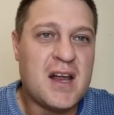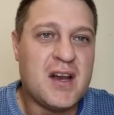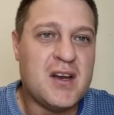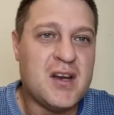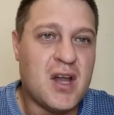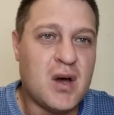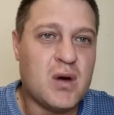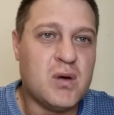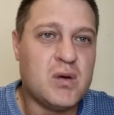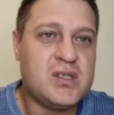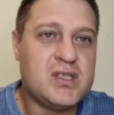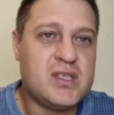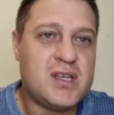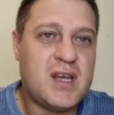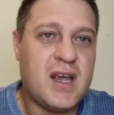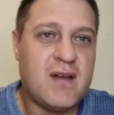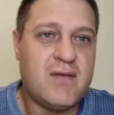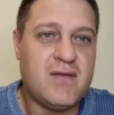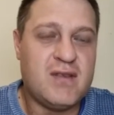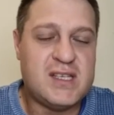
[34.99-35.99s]
knows
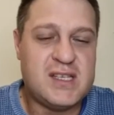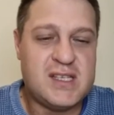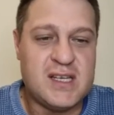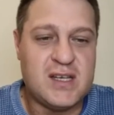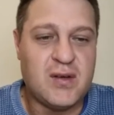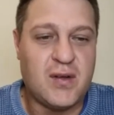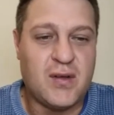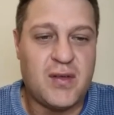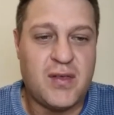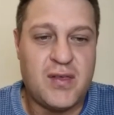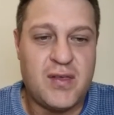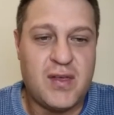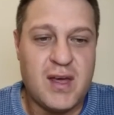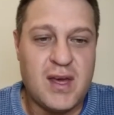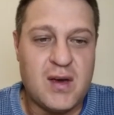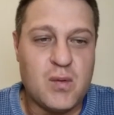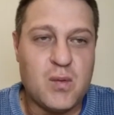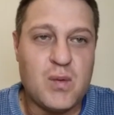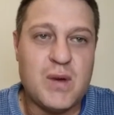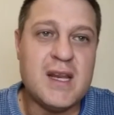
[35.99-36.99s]
every single
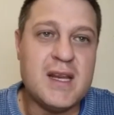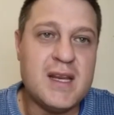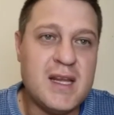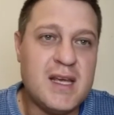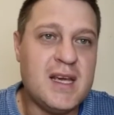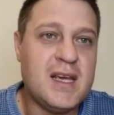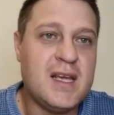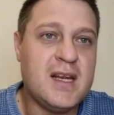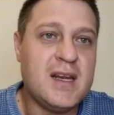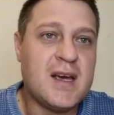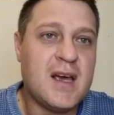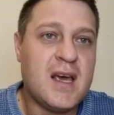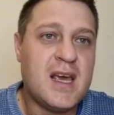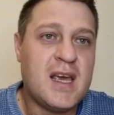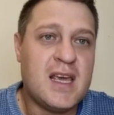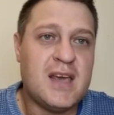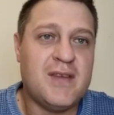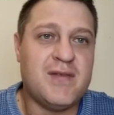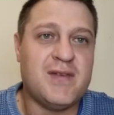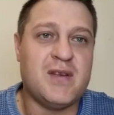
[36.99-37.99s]
thing we need
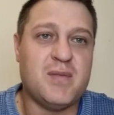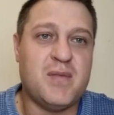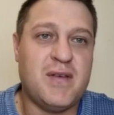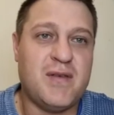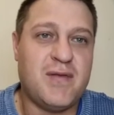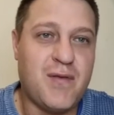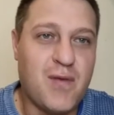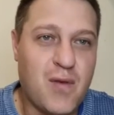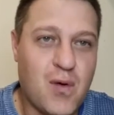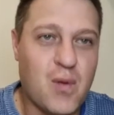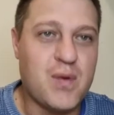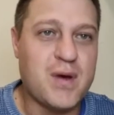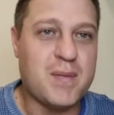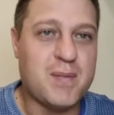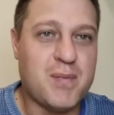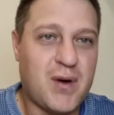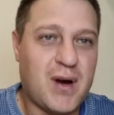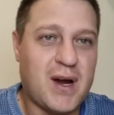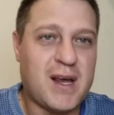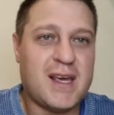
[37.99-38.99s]
even before we
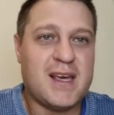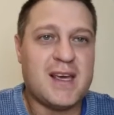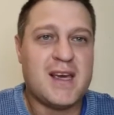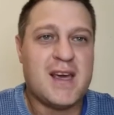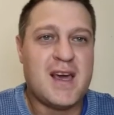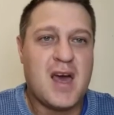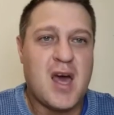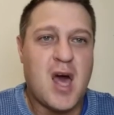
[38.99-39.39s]
pray.